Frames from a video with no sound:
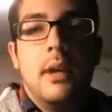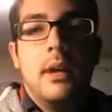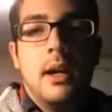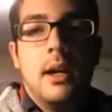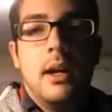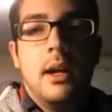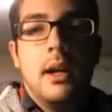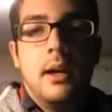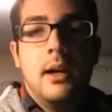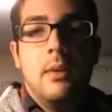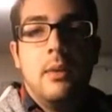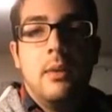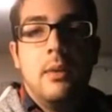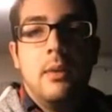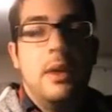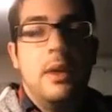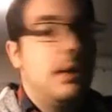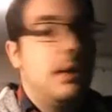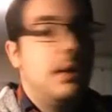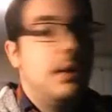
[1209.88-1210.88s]
and
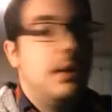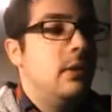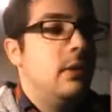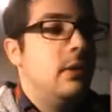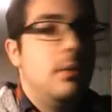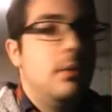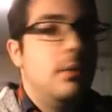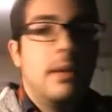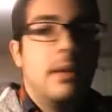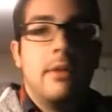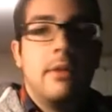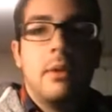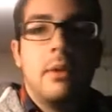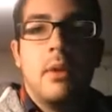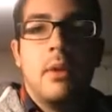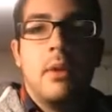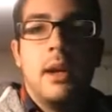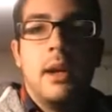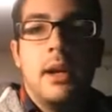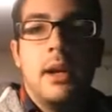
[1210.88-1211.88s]
one that you definitely
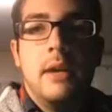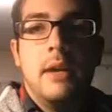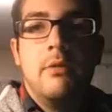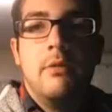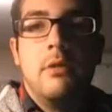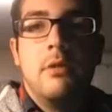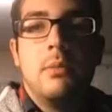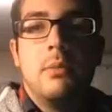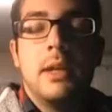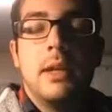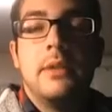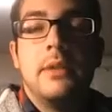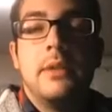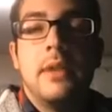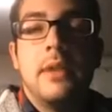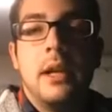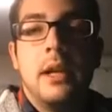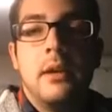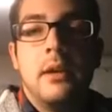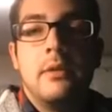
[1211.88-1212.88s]
want a full
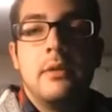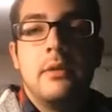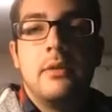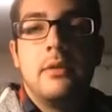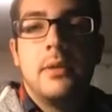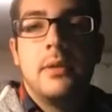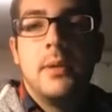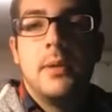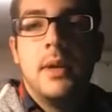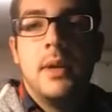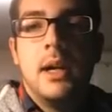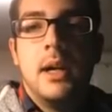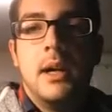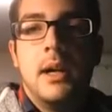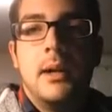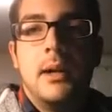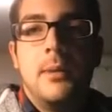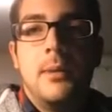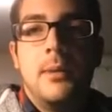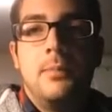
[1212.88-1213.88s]
playset of.
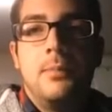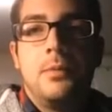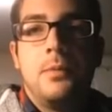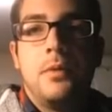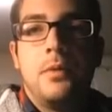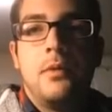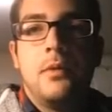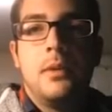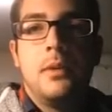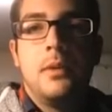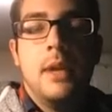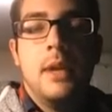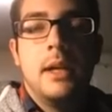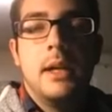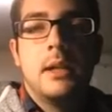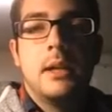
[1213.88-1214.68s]
Take into